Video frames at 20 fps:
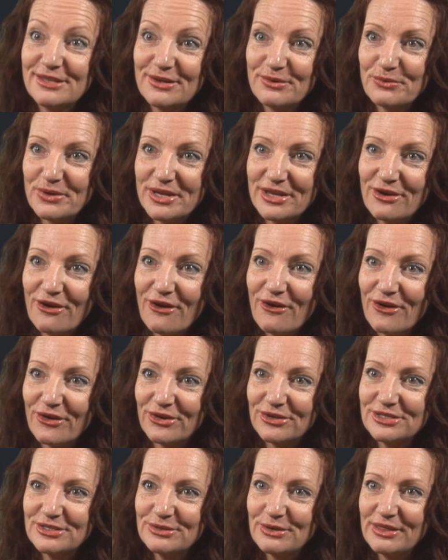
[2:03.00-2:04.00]
that we
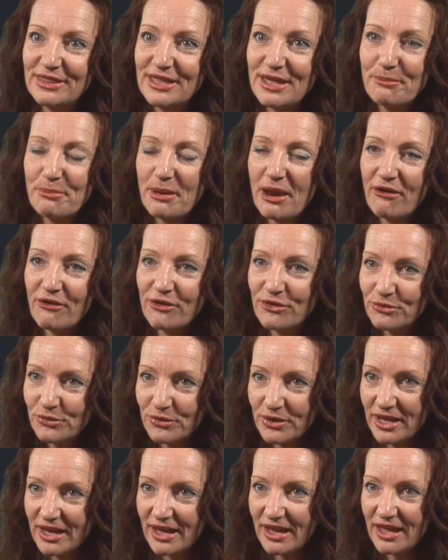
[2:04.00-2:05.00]
got, their
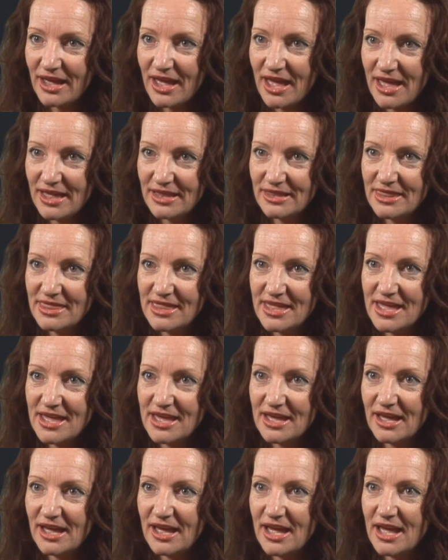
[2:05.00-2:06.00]
paranoia and
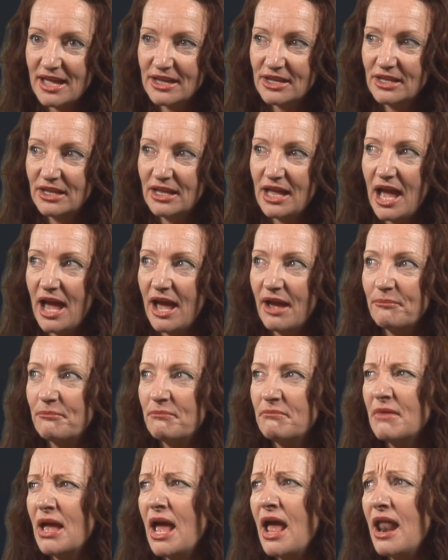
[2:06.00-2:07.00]
their
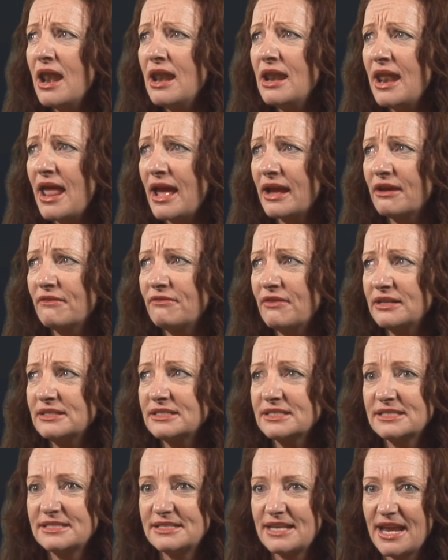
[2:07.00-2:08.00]
lack of
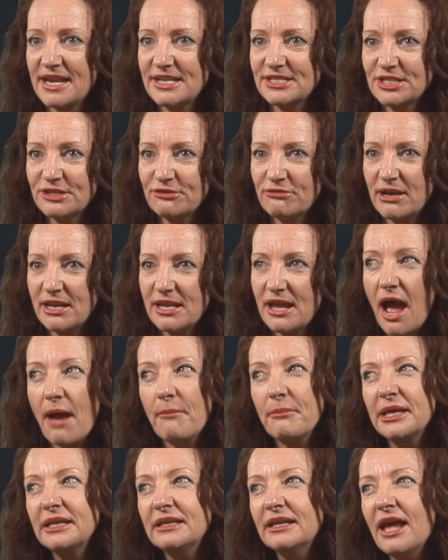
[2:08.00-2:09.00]
understanding, really. I
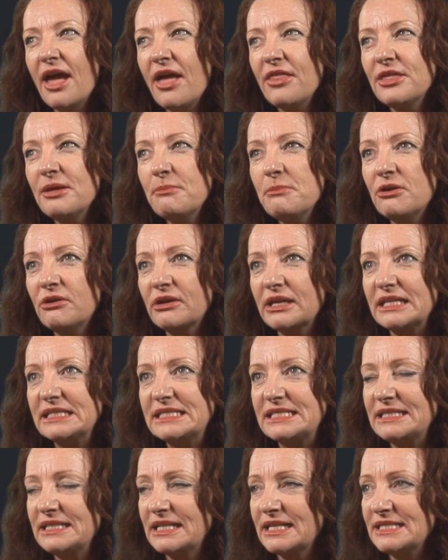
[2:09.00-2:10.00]
mean, the American
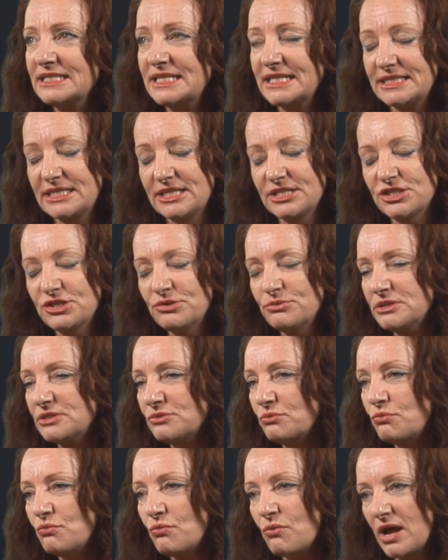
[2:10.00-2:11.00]
contestant, she was a
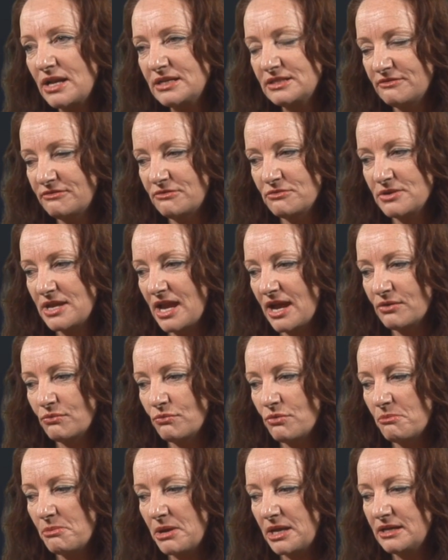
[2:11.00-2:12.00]
wonderful young
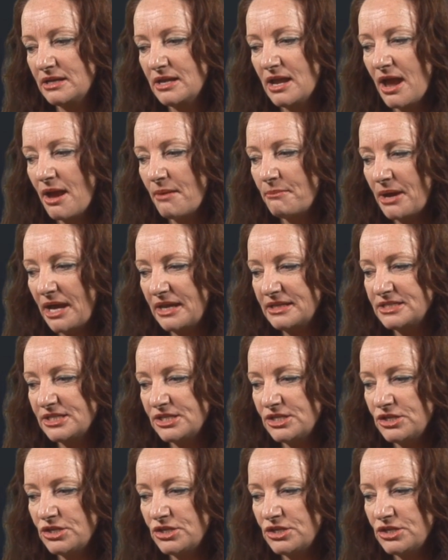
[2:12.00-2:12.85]
woman, but,